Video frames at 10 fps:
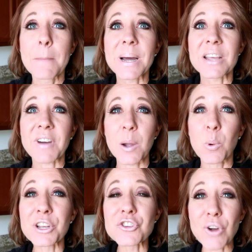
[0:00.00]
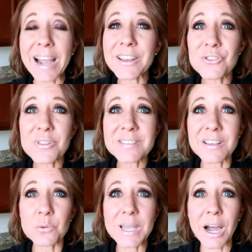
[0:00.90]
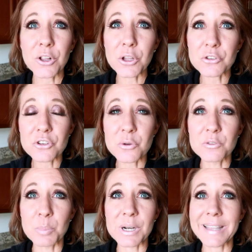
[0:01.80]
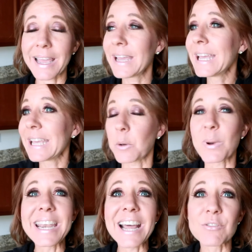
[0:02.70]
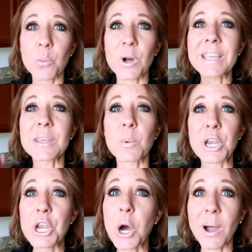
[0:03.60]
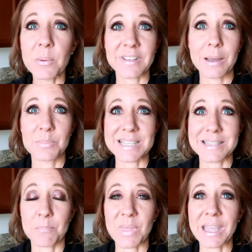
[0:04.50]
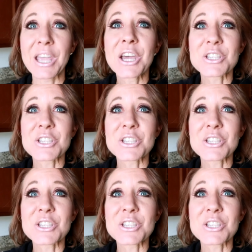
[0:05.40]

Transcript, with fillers: But if I were to try to do this as we got closer to his birthday, it would never work. He would know I was up to something.